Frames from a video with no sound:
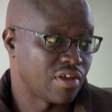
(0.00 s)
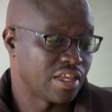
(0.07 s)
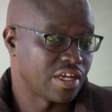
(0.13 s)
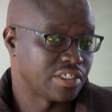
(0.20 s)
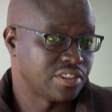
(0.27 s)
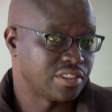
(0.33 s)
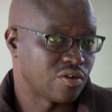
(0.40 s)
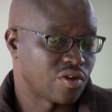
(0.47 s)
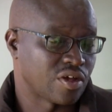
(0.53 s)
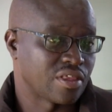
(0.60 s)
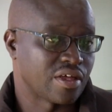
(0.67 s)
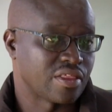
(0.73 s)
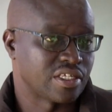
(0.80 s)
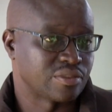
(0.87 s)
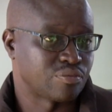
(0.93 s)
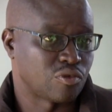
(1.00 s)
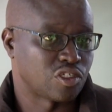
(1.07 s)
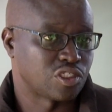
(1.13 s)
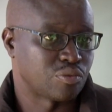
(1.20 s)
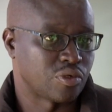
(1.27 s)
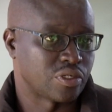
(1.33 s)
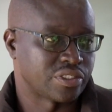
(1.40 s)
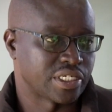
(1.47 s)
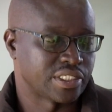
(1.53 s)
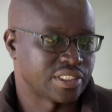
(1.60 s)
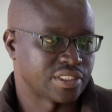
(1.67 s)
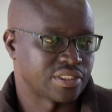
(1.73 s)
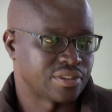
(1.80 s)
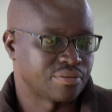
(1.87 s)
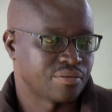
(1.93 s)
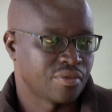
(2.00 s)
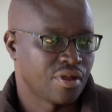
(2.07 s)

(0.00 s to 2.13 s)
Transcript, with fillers: village, or rather at the small centers.